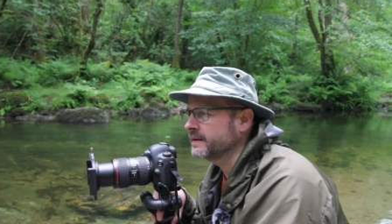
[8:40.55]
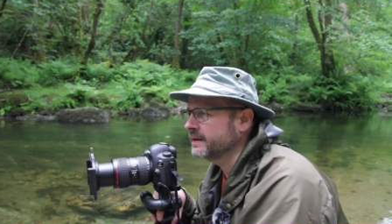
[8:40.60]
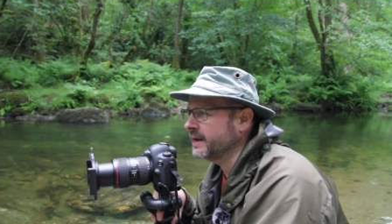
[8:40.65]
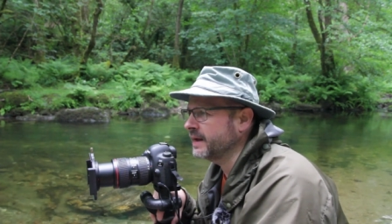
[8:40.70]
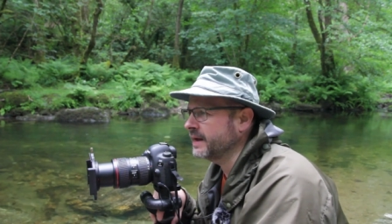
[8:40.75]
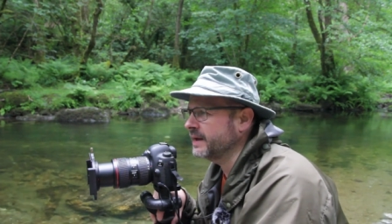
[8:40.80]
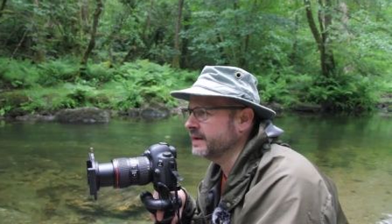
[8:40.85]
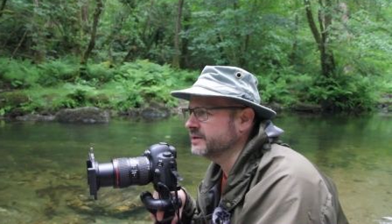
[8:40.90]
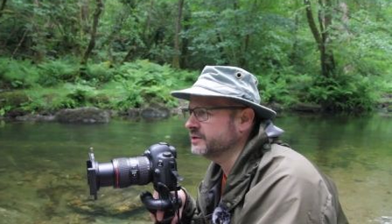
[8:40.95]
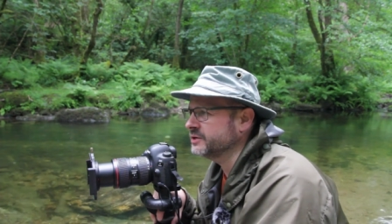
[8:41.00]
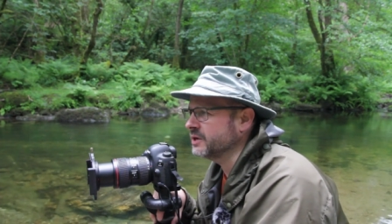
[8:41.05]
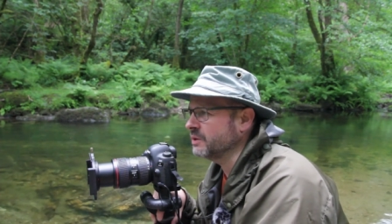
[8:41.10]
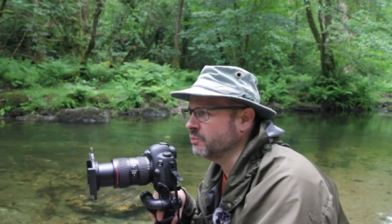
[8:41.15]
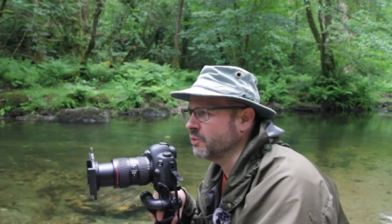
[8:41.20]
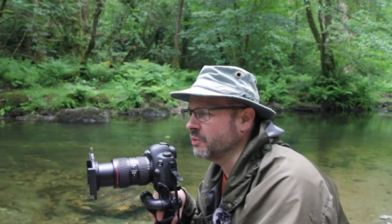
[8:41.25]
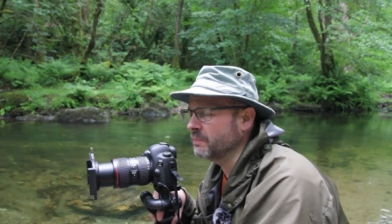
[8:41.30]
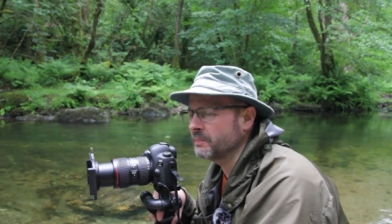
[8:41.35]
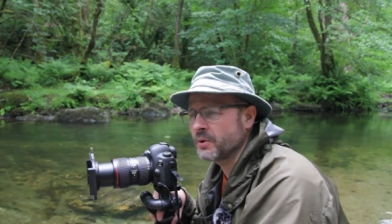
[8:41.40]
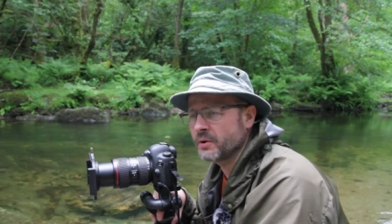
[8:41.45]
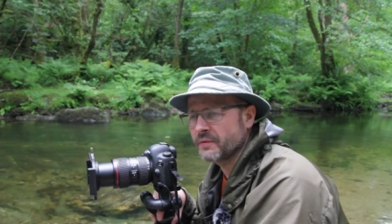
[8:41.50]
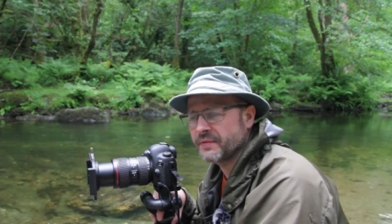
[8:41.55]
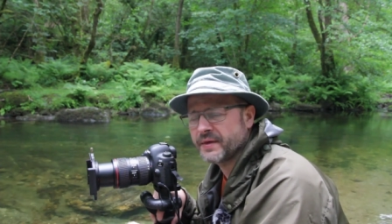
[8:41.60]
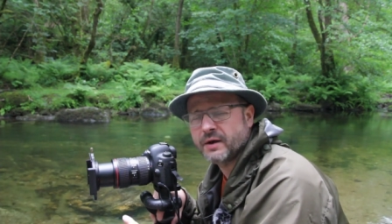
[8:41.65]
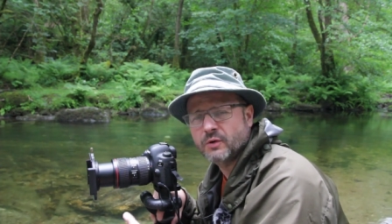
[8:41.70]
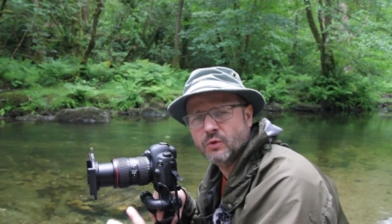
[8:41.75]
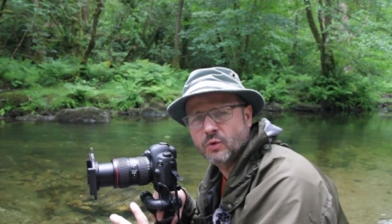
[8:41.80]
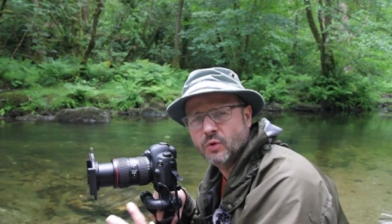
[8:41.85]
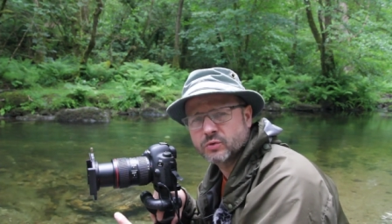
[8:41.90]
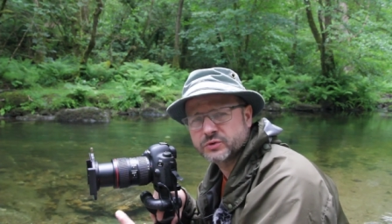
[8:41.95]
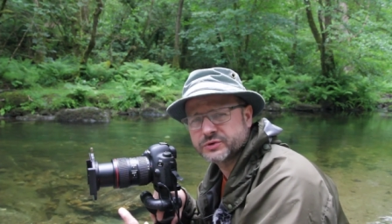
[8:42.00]
and uh, we'll put that
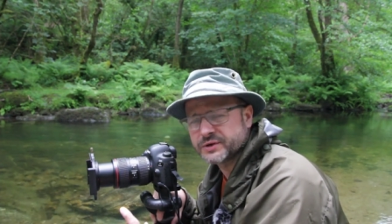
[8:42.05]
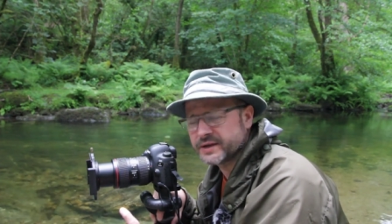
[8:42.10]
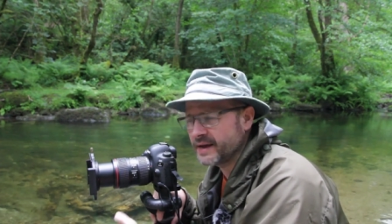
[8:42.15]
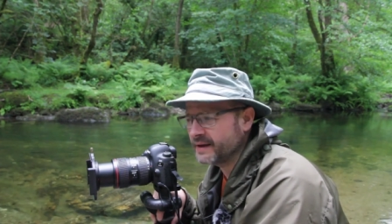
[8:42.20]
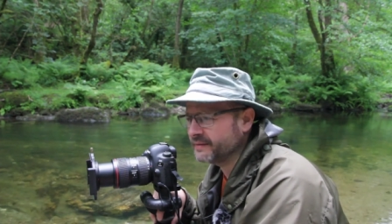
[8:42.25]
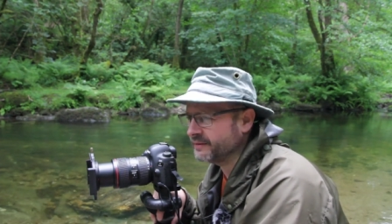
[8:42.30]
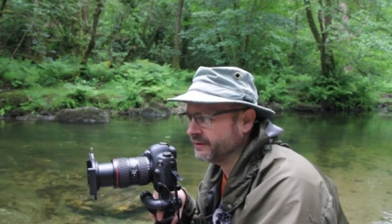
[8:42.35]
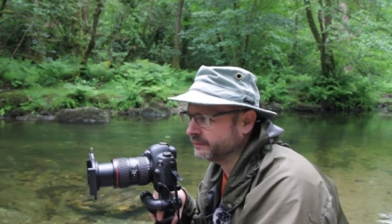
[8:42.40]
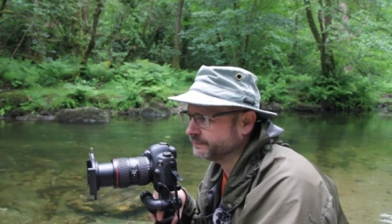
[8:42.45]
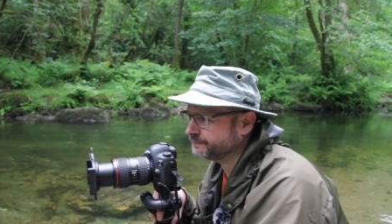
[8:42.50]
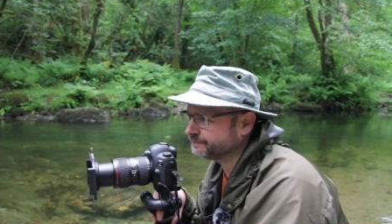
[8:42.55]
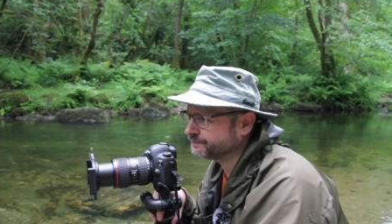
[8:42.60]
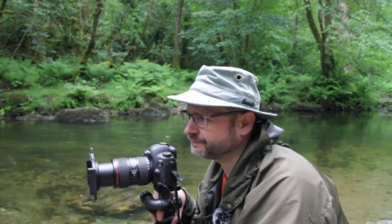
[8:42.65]
all together.